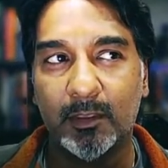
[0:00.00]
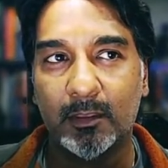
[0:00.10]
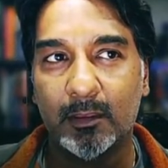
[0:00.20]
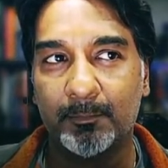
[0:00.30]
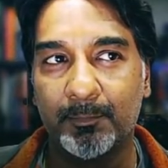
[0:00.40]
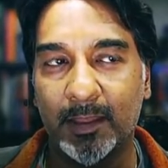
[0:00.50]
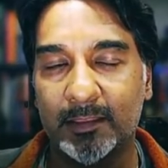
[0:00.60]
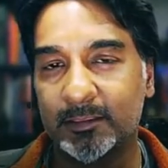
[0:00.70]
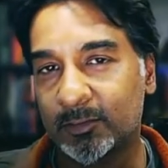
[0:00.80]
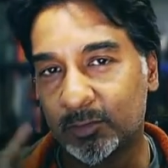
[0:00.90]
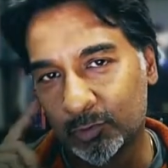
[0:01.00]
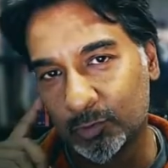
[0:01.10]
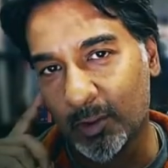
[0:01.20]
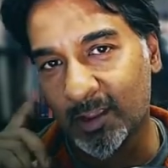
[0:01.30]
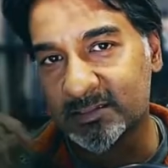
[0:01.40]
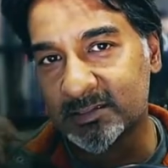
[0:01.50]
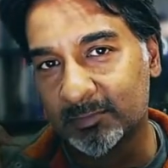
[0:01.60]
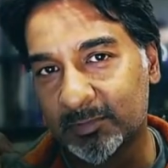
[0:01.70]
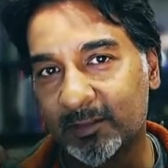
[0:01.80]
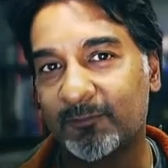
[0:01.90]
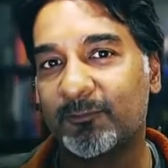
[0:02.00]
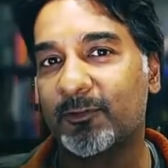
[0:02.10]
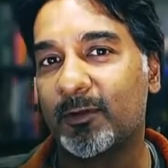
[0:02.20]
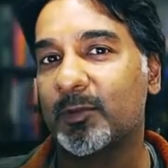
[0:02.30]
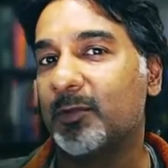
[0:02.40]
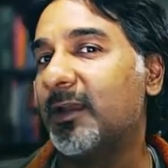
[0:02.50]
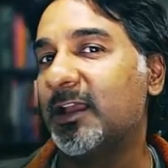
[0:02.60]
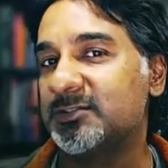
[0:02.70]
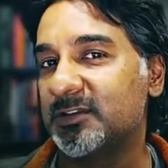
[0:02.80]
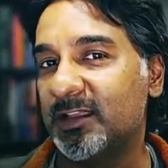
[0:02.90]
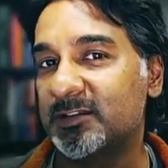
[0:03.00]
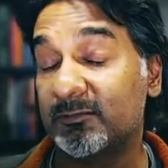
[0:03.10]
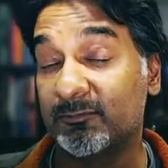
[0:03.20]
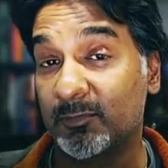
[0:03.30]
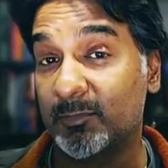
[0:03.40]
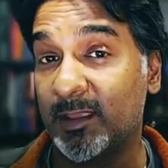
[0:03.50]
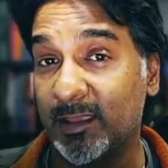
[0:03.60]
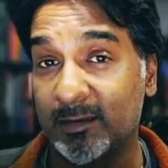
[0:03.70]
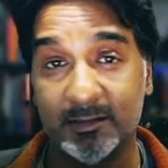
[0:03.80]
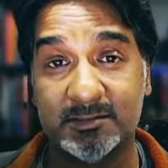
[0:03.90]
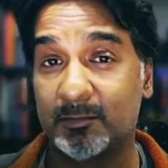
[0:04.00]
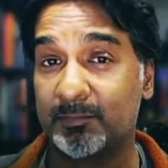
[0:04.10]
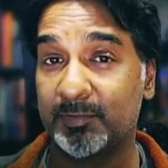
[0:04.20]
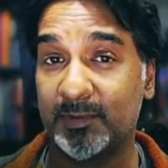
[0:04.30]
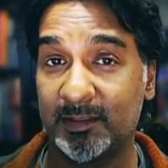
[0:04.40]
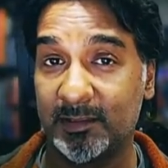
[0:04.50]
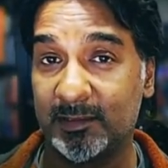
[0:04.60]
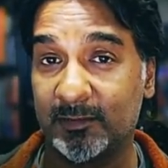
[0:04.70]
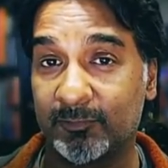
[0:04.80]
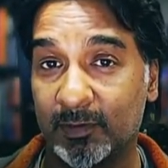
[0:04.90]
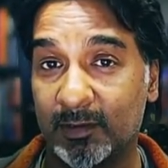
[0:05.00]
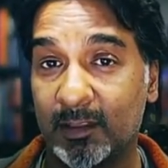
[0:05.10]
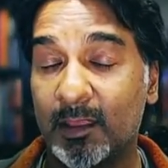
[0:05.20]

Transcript: But drawing something from your imagination, from your head, is completely different.